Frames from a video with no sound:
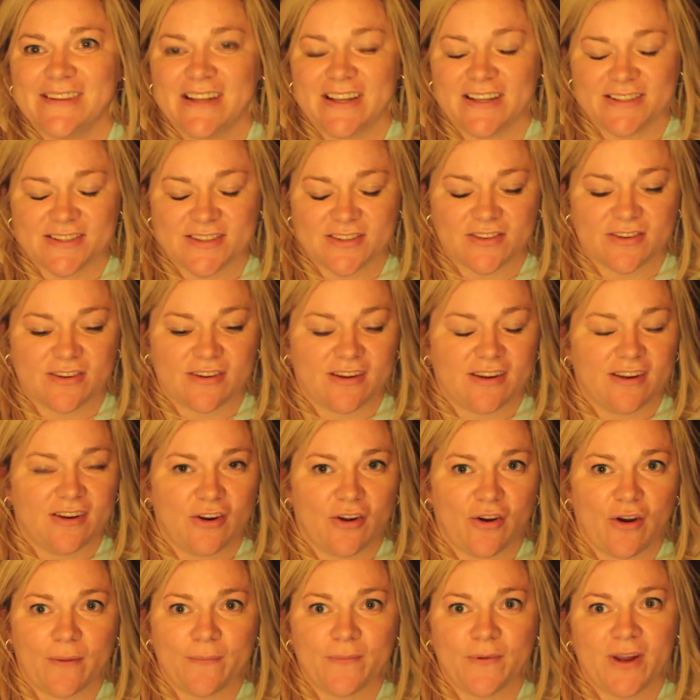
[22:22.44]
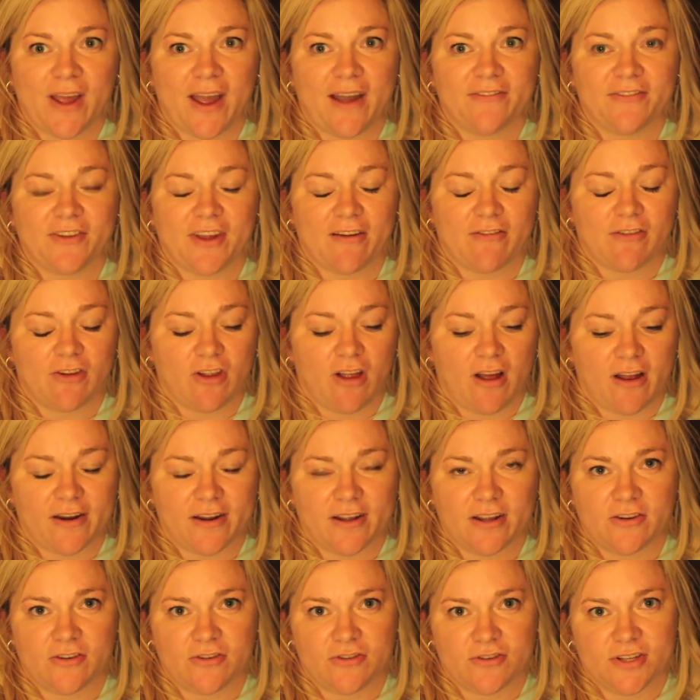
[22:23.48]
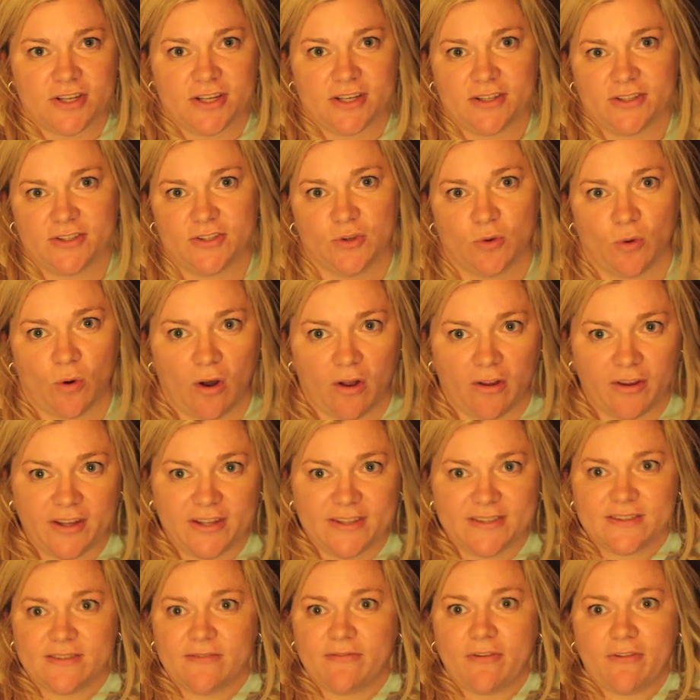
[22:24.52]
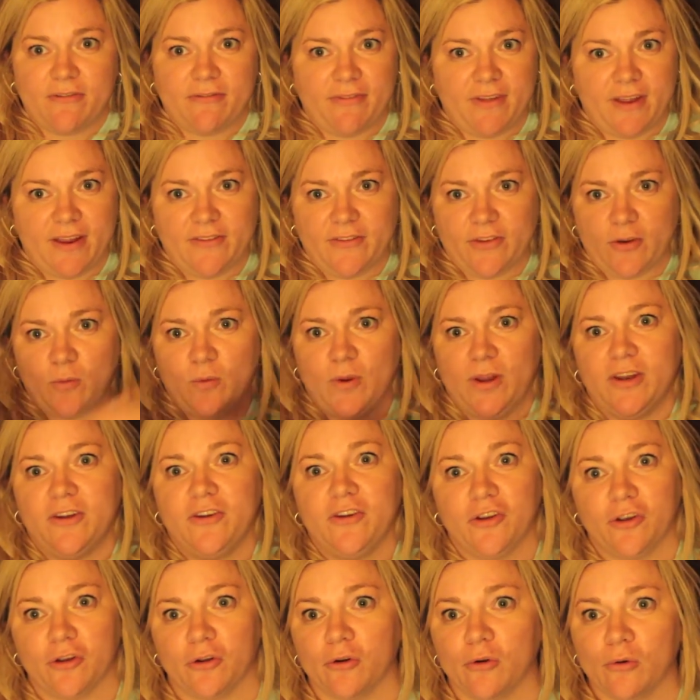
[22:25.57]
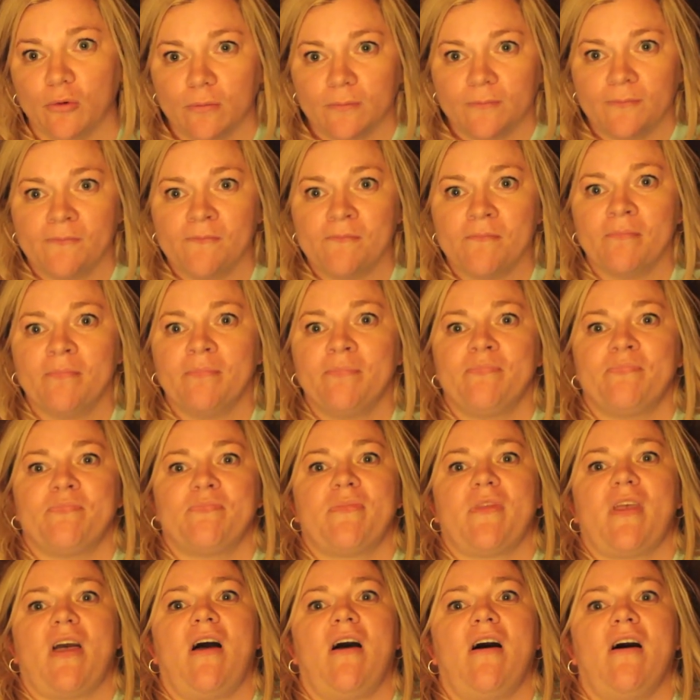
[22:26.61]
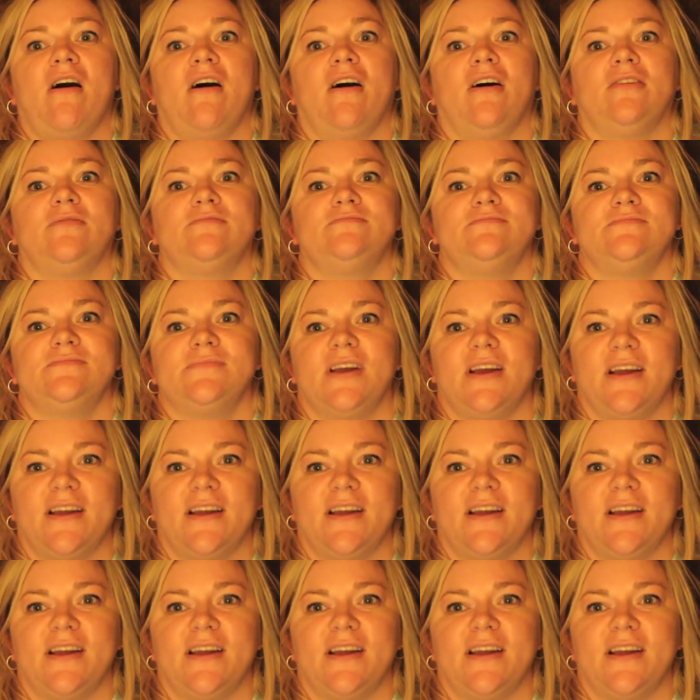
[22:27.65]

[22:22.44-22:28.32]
It's, you know, I'm going to have a lot of energy to do all these different things that we do, and